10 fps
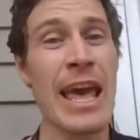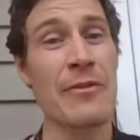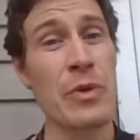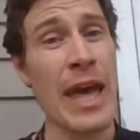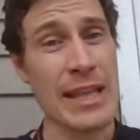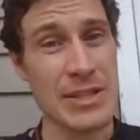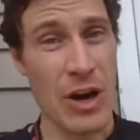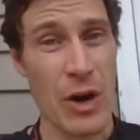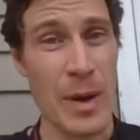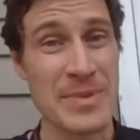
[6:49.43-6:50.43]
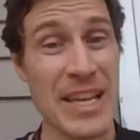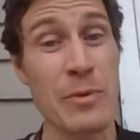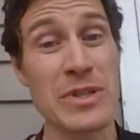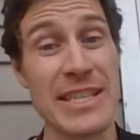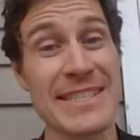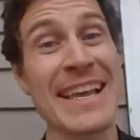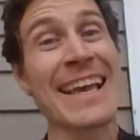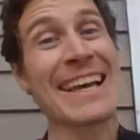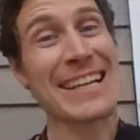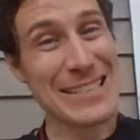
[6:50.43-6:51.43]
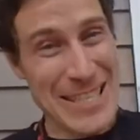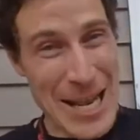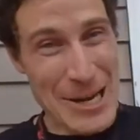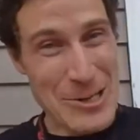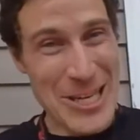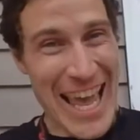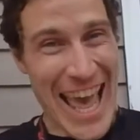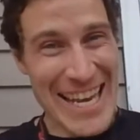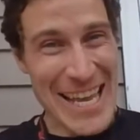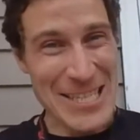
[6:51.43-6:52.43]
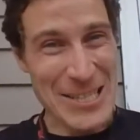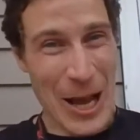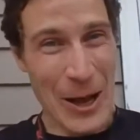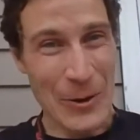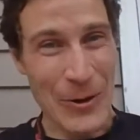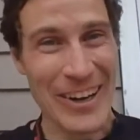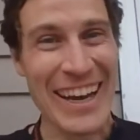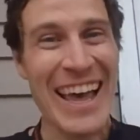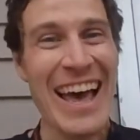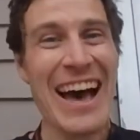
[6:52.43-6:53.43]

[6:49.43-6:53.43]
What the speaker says: And if you head to our website, which is cleanenergynh.org,